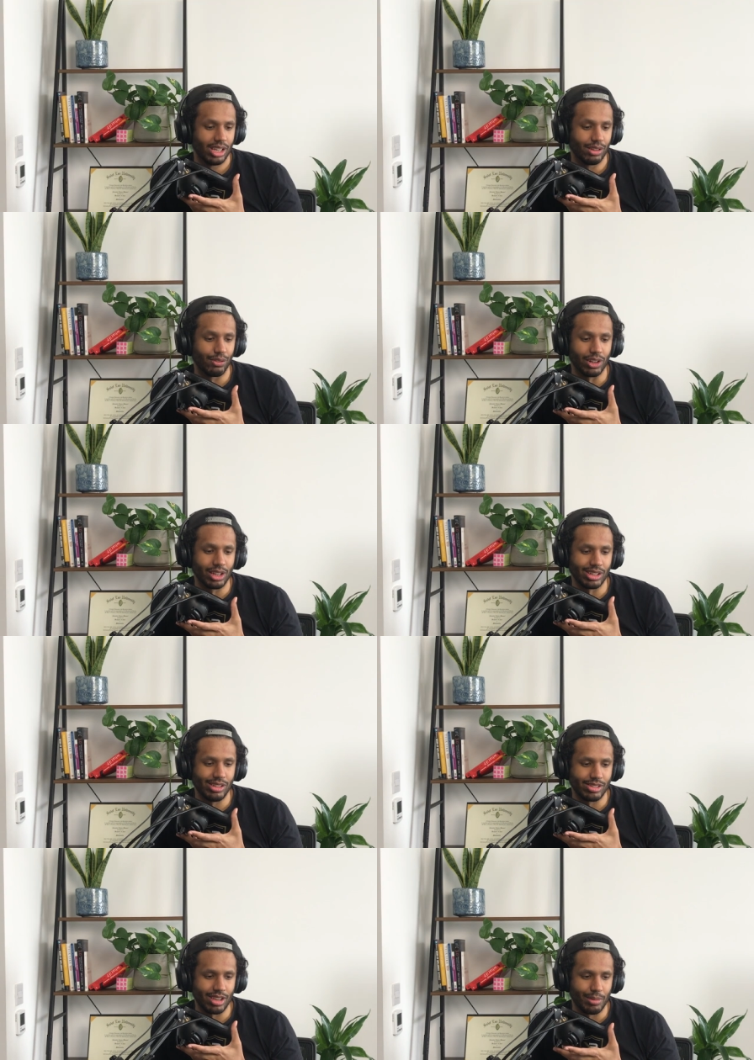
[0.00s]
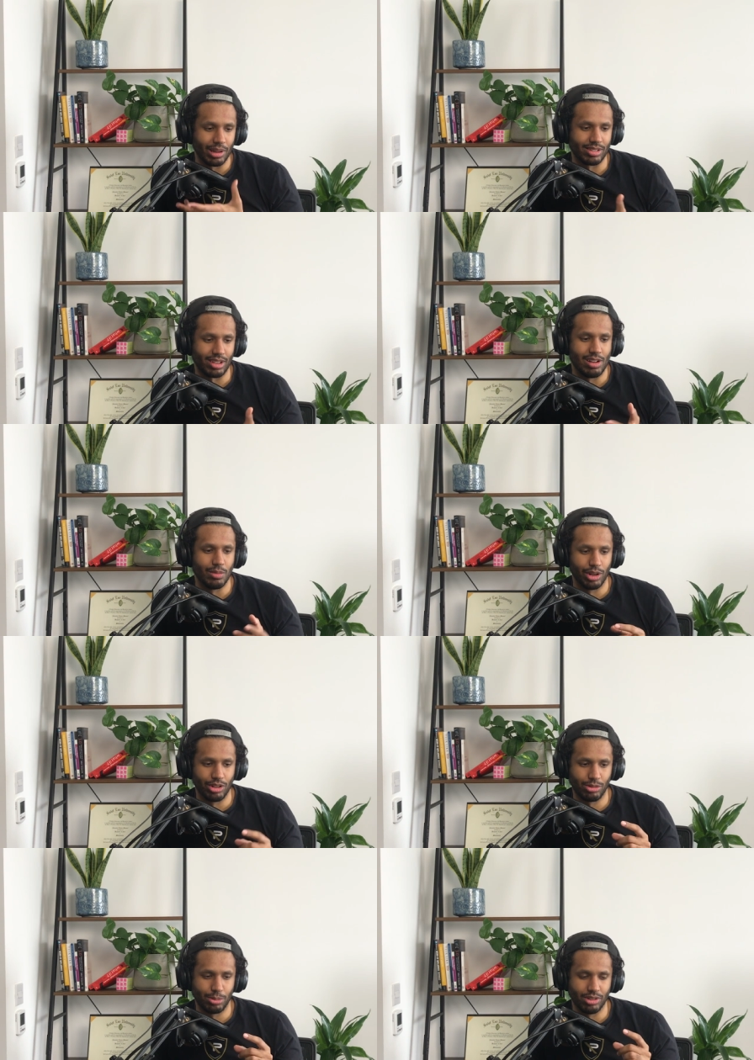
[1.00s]
The funny thing you say about Satan
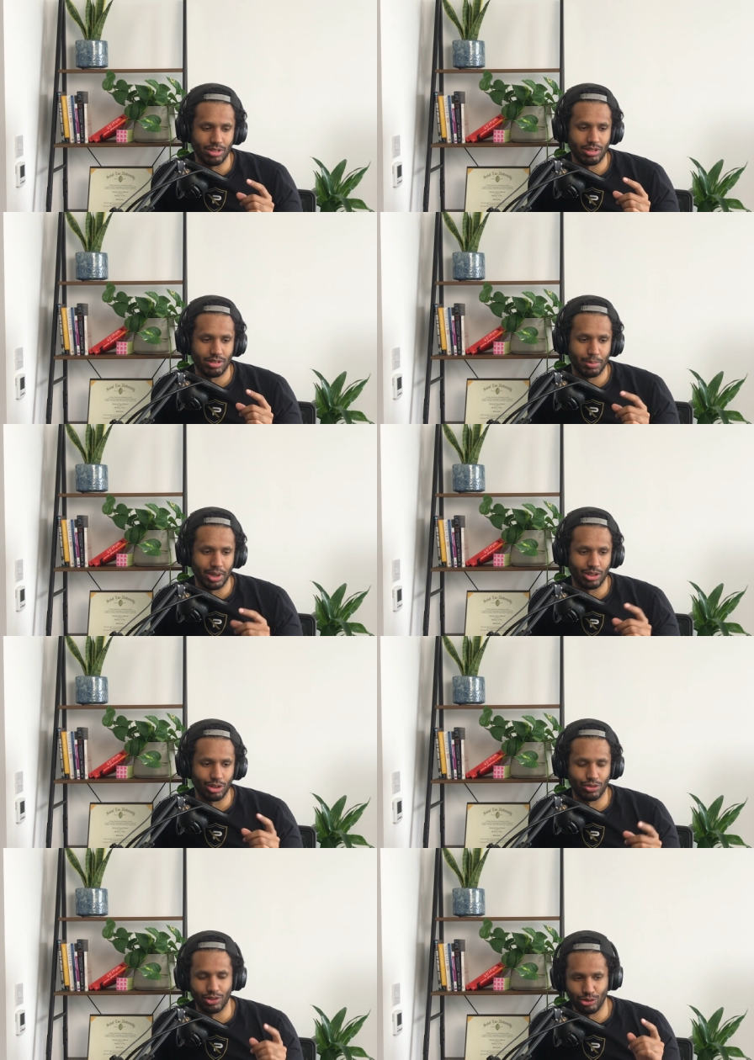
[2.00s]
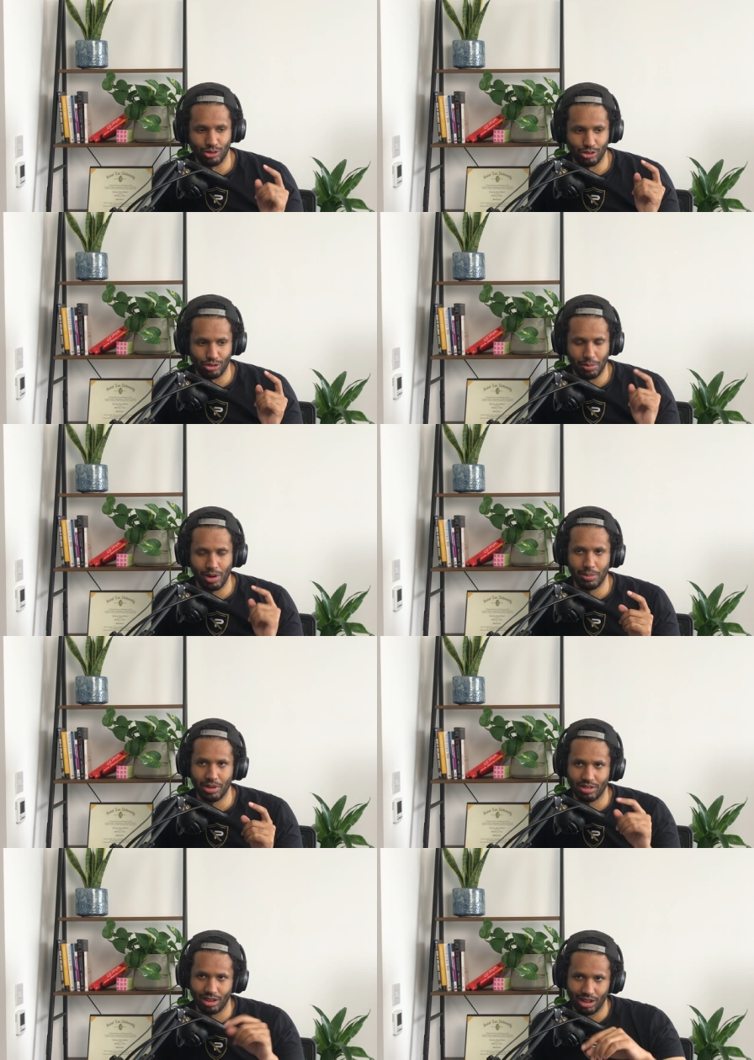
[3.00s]
worshippers being controversial, this just reminded me of
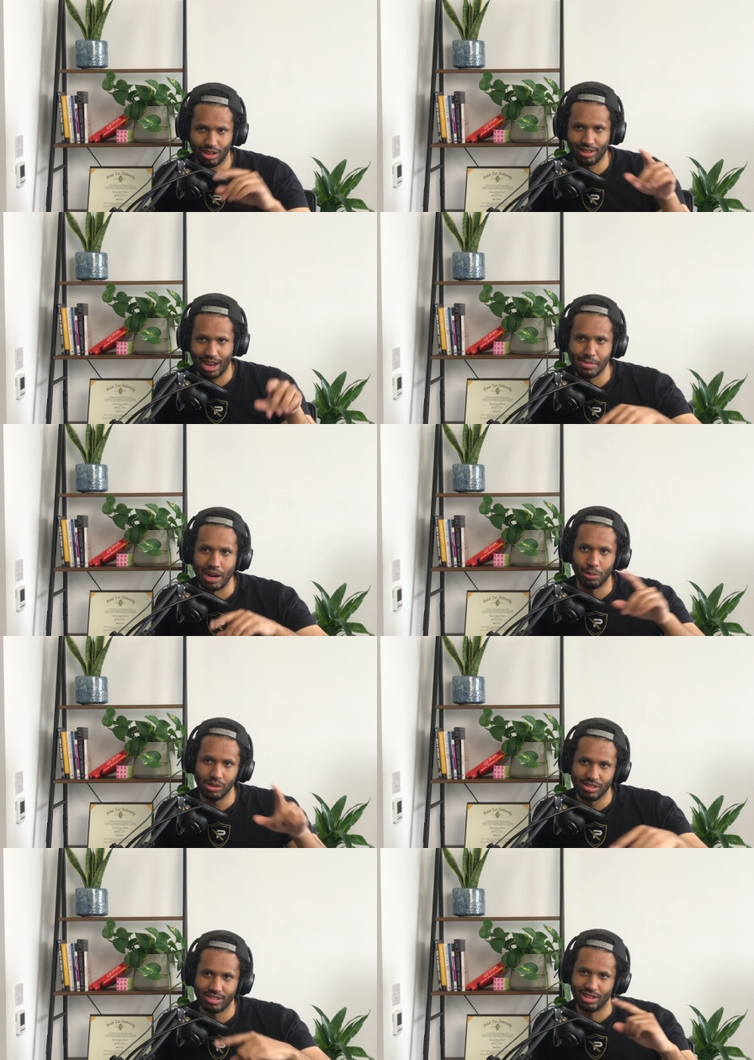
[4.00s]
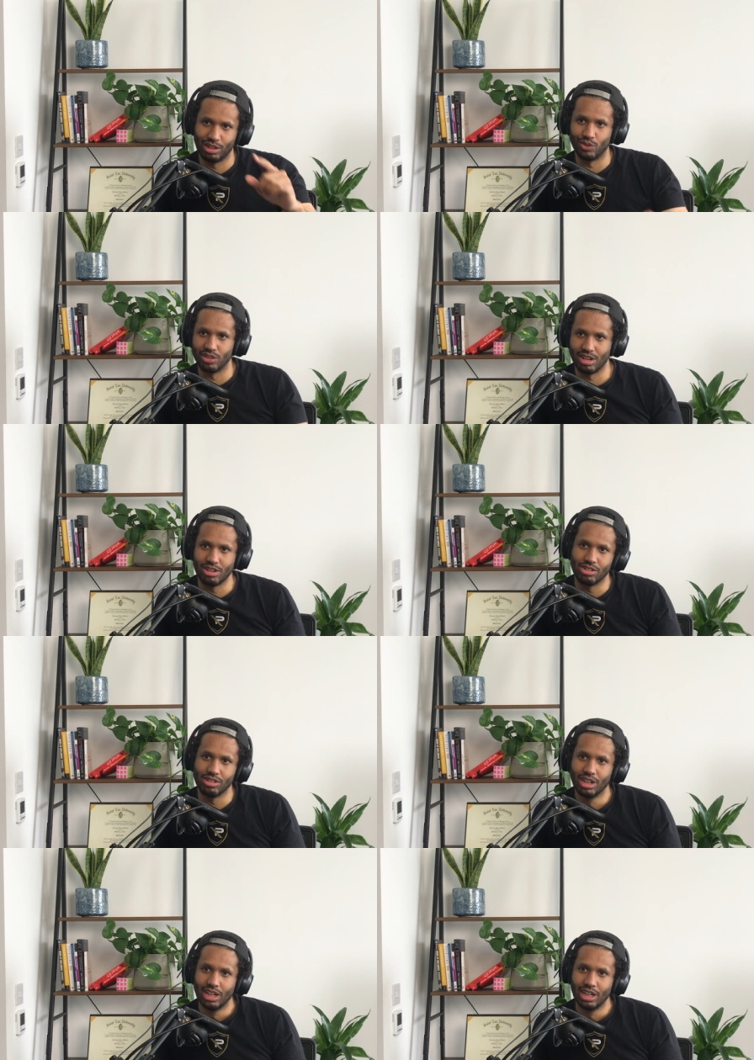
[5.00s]
something. This came out with the Satan conversation.